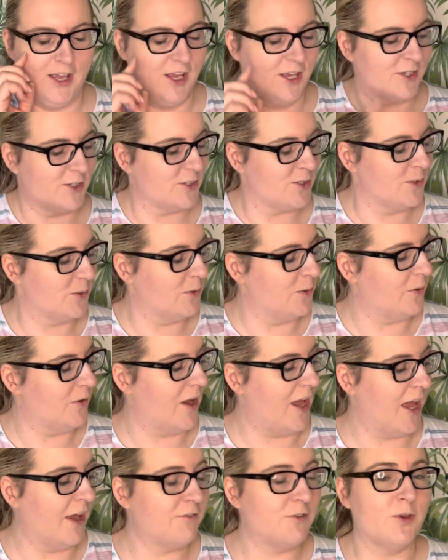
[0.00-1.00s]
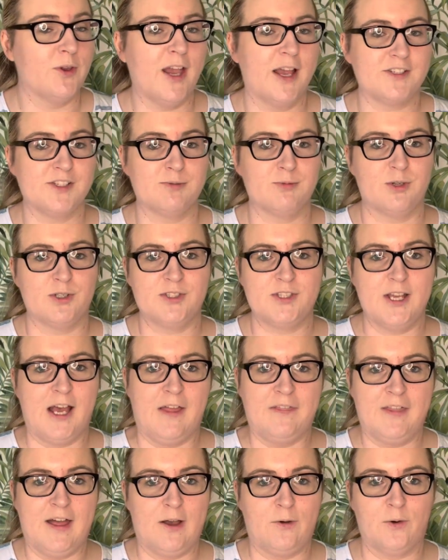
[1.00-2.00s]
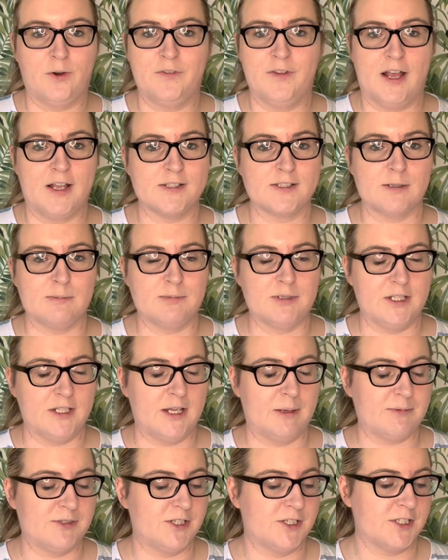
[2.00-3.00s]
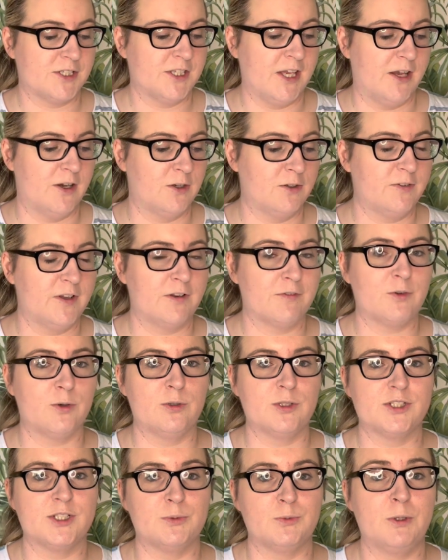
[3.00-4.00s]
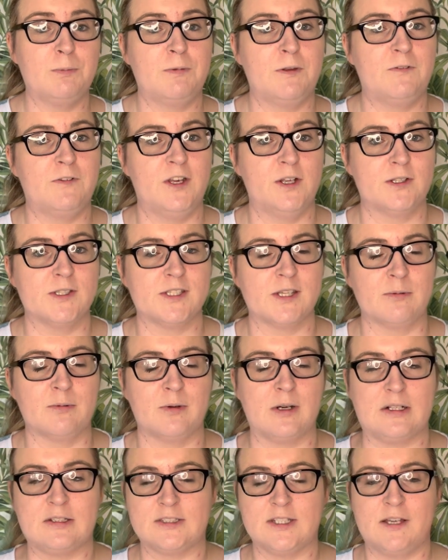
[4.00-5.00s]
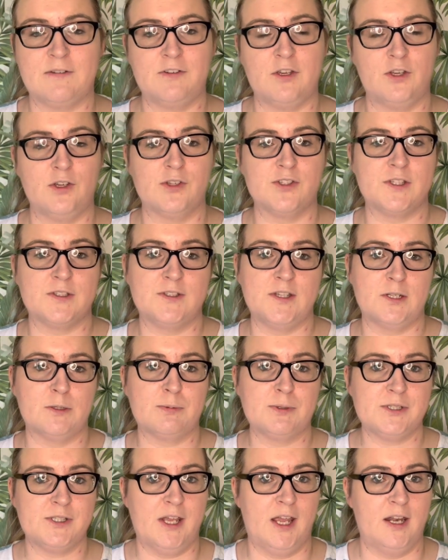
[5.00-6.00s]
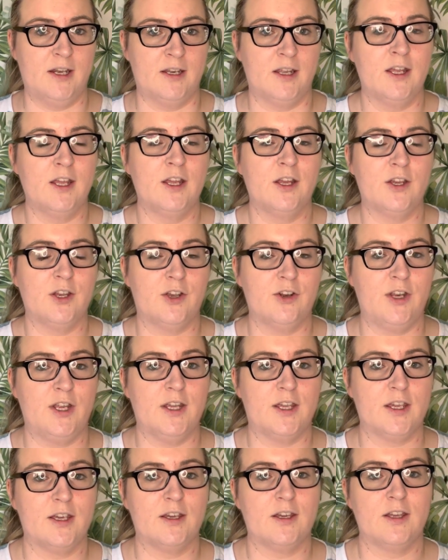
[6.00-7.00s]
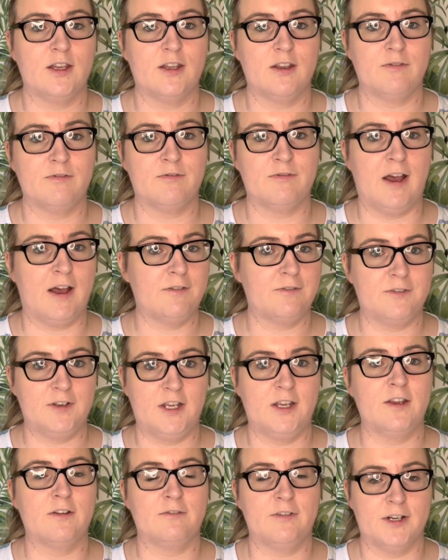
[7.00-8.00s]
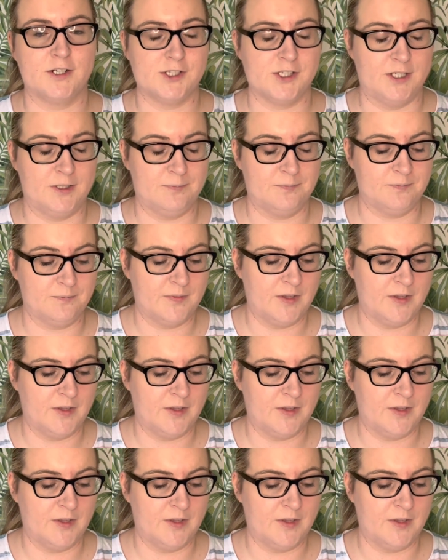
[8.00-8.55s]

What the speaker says: So if you guys are wanting to add that on, that's completely up to yourself, and of course it would be free on Summerworld if you use a 0% Greek fat-free version.